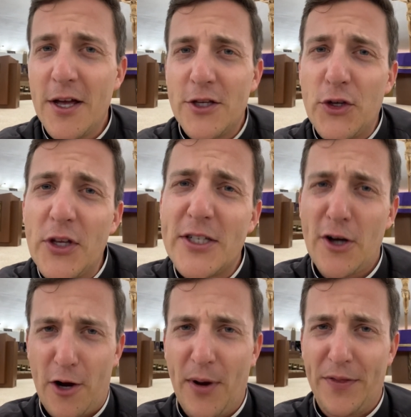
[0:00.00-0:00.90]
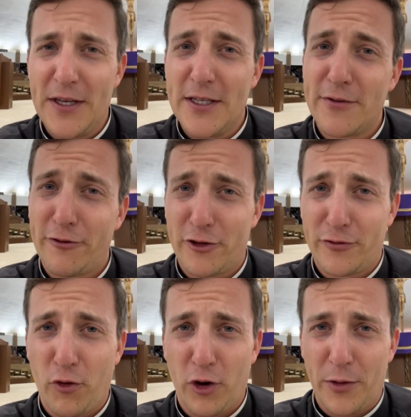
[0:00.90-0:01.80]
So let's talk about these
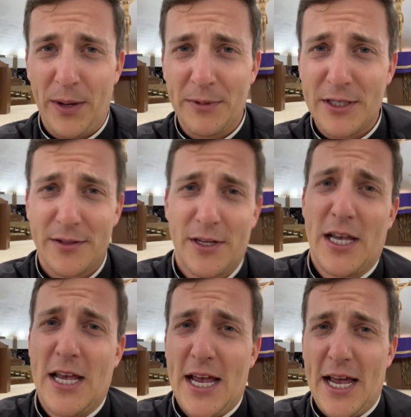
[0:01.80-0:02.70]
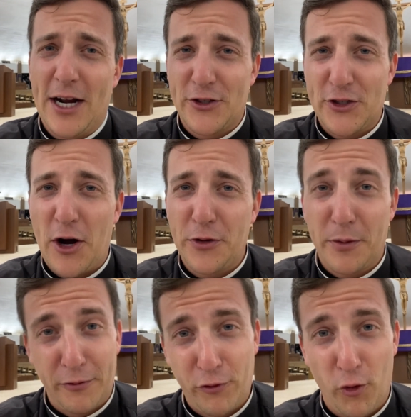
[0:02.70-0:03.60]
first 4 commandments. And I'll start with
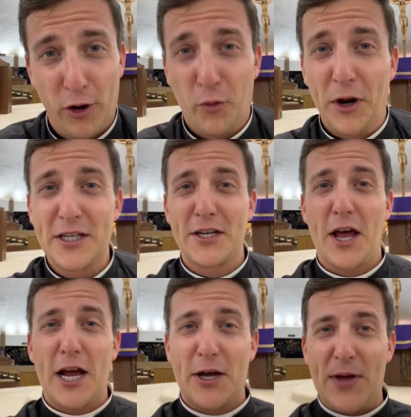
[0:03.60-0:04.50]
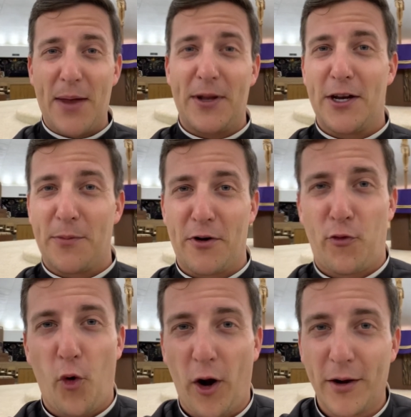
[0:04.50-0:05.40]
number 4. What is commandment number
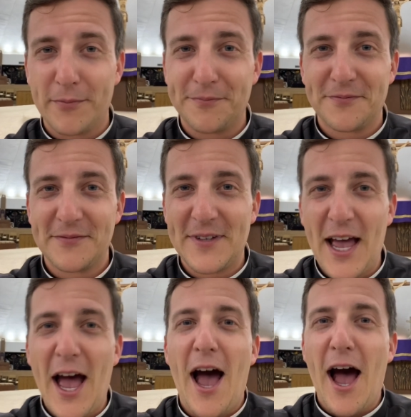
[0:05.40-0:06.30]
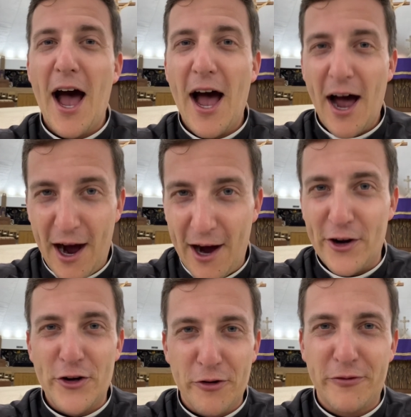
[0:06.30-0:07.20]
4?
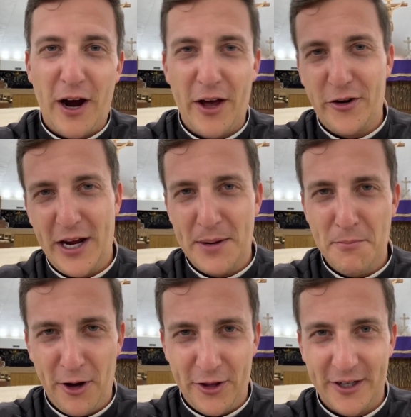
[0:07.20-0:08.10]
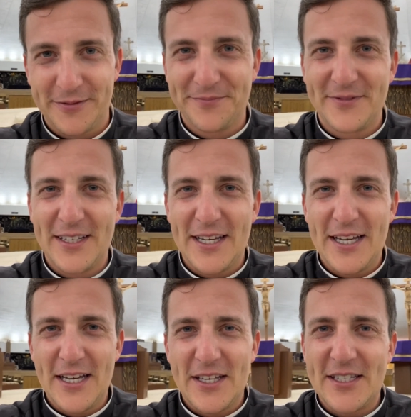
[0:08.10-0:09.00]
Honor your father and mother.
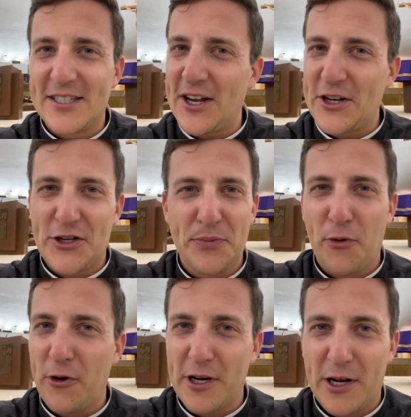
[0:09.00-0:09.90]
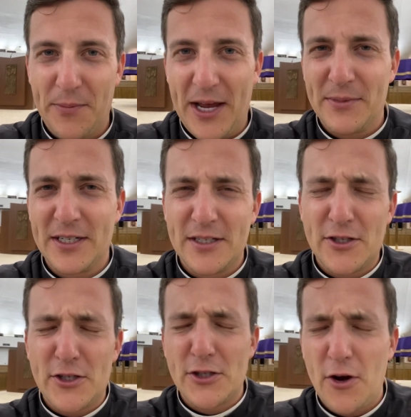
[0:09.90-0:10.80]
Such an important commandment,
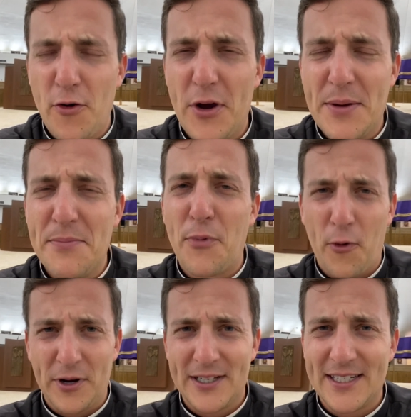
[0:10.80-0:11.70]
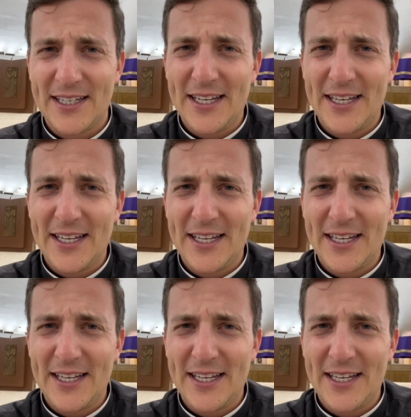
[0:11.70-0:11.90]
so important.